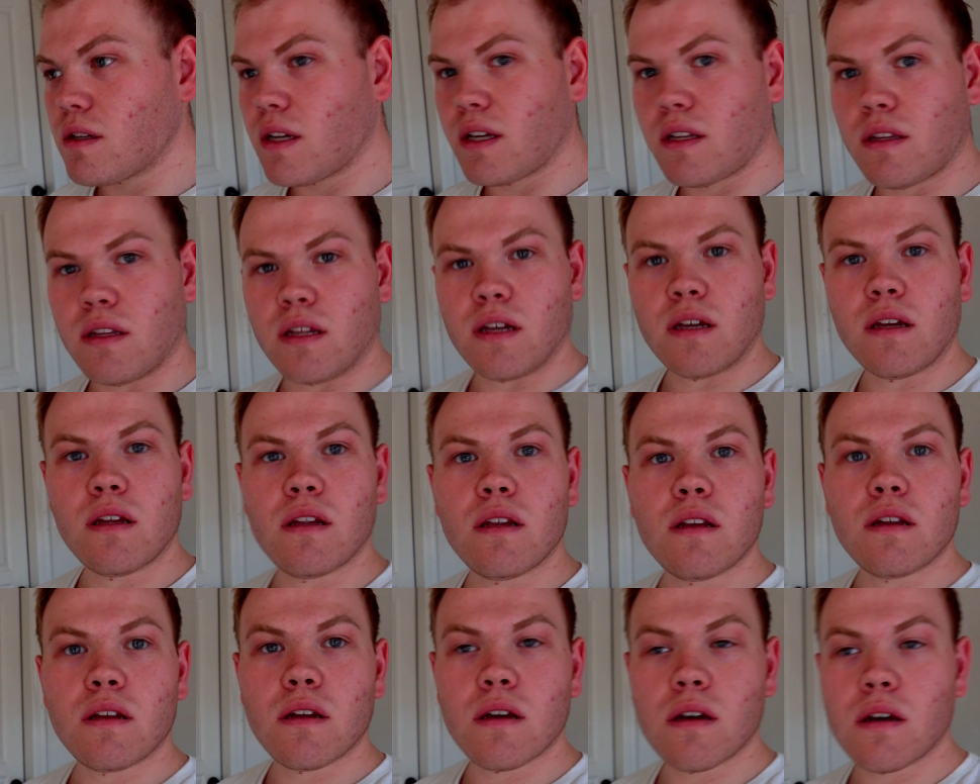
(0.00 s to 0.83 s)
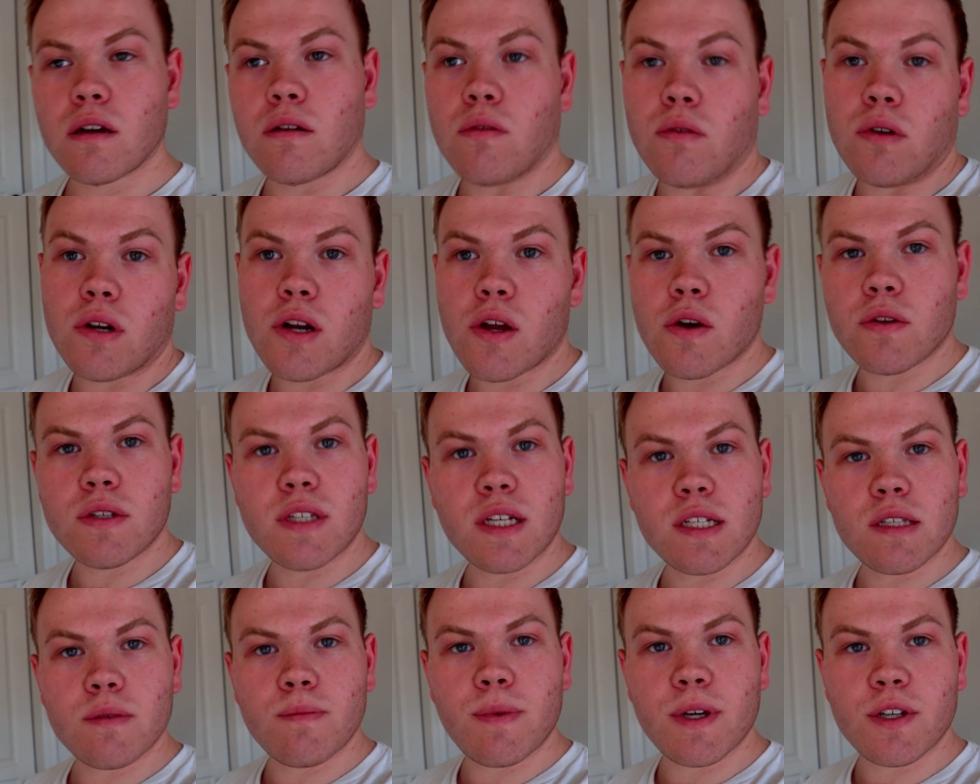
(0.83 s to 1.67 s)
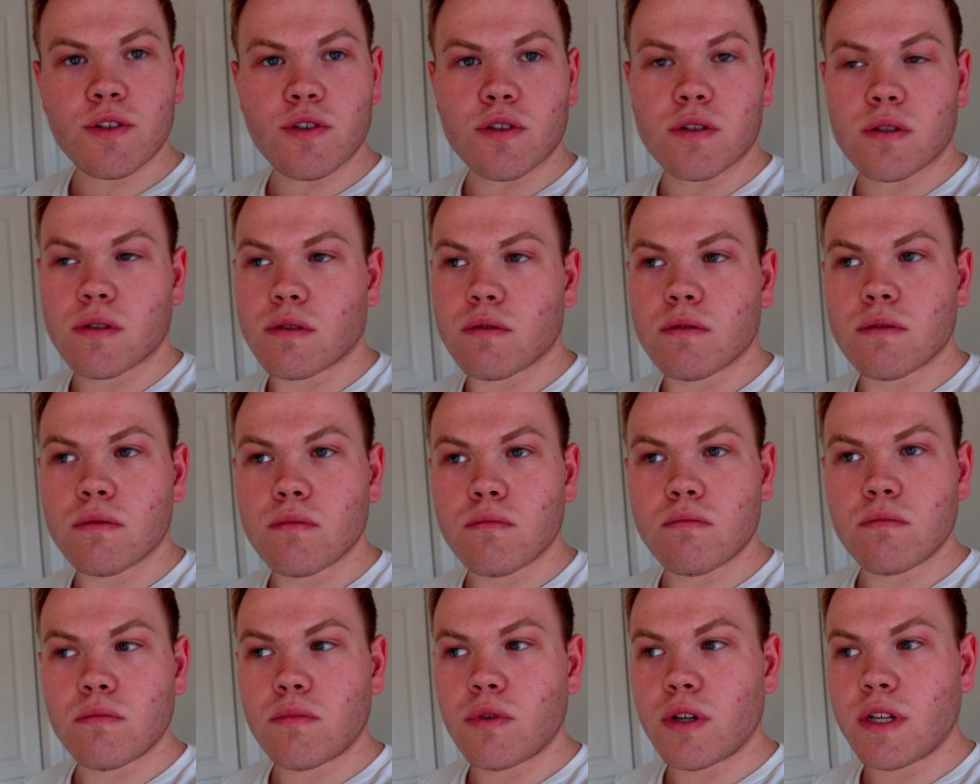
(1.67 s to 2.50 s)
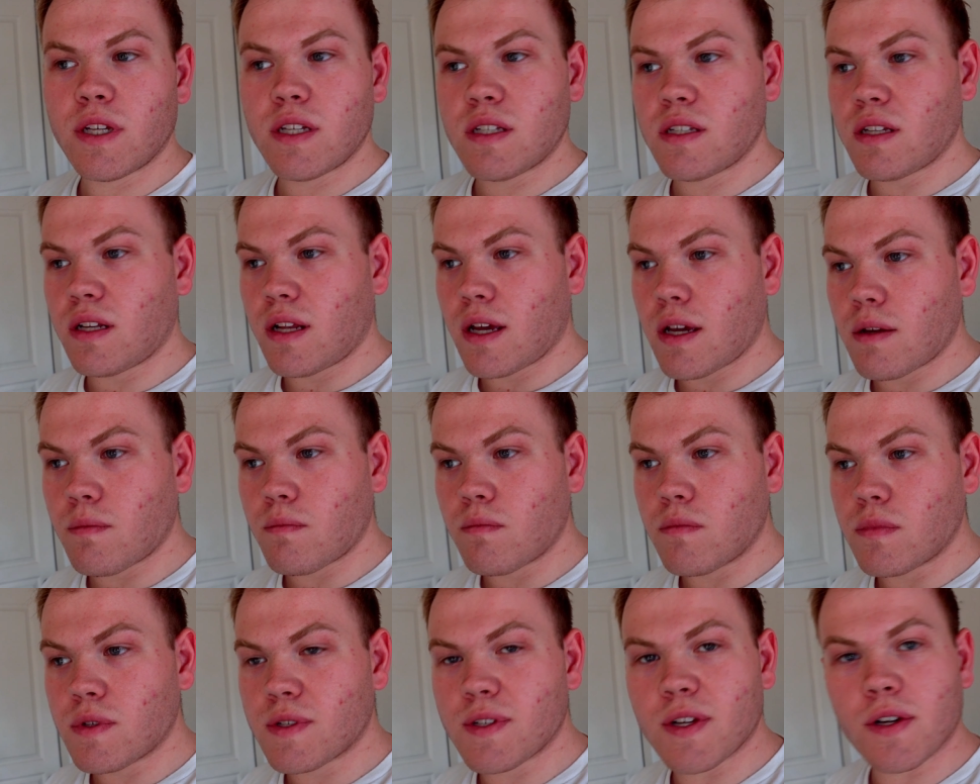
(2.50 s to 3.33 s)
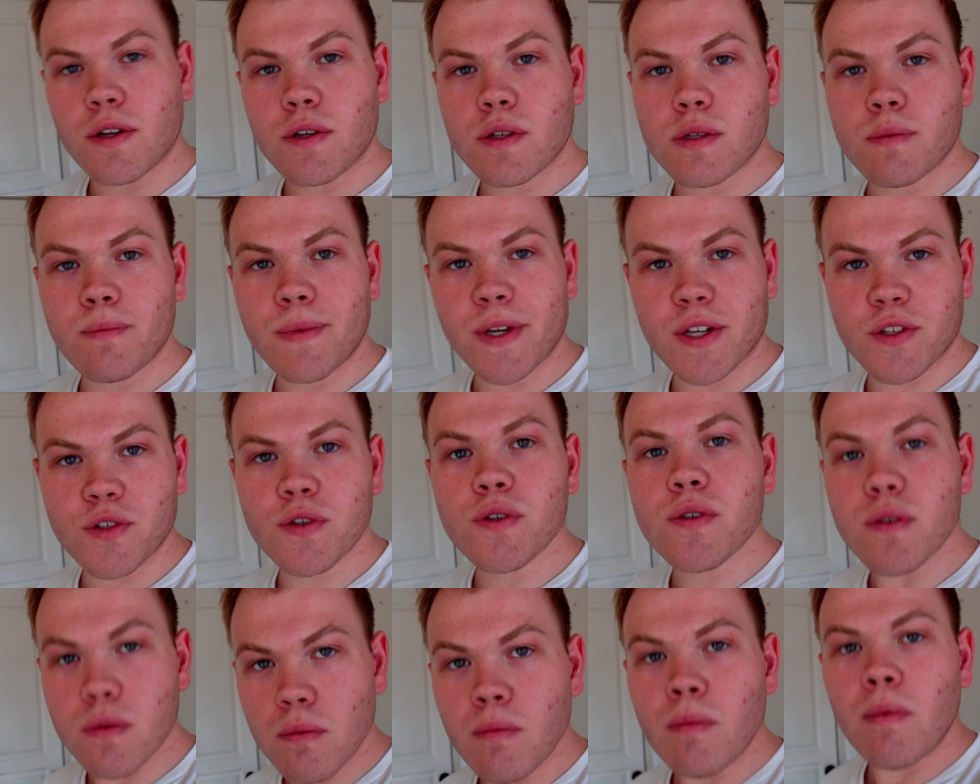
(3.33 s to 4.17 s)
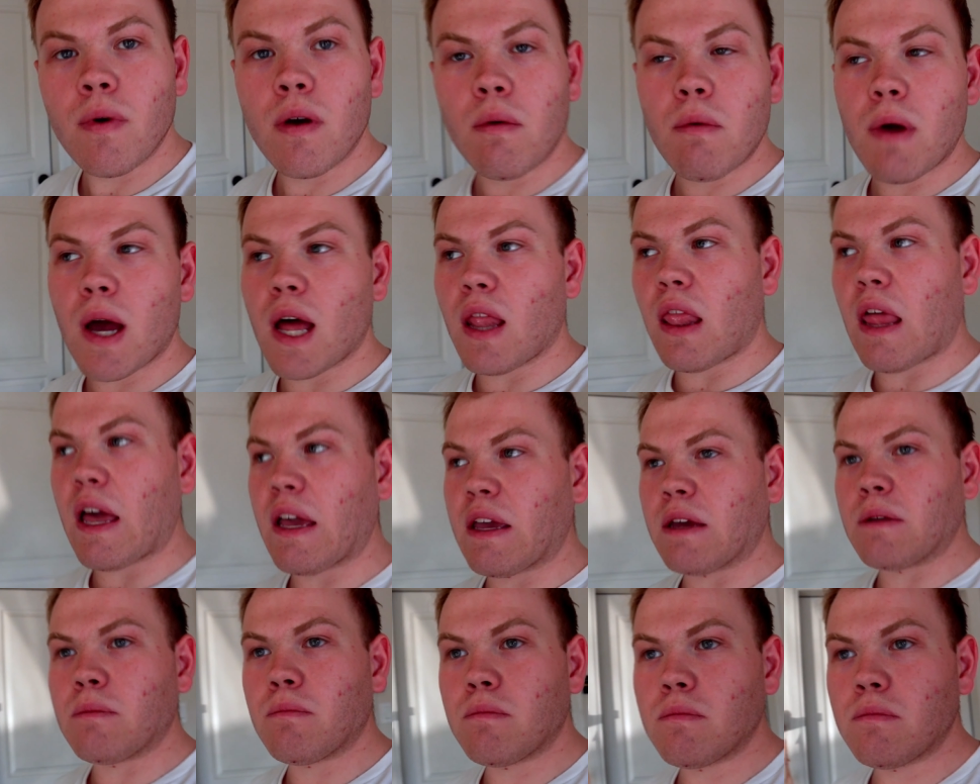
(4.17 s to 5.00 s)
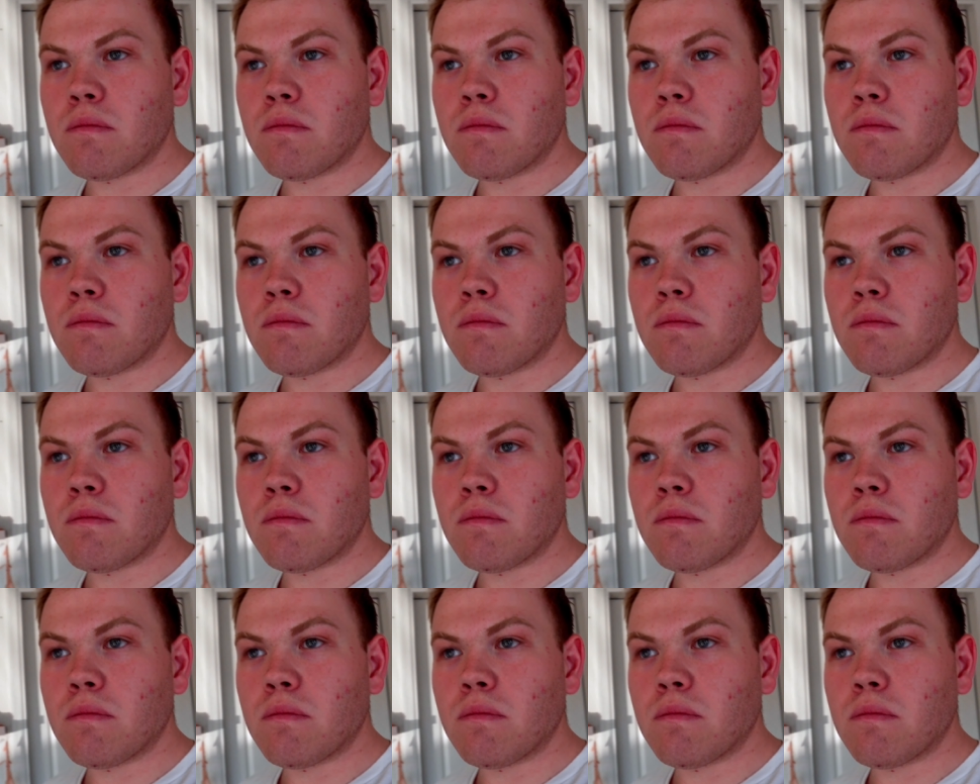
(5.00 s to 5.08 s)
and then we're gonna go take some pictures. Pretty easy day. Stickers and pictures. I like it.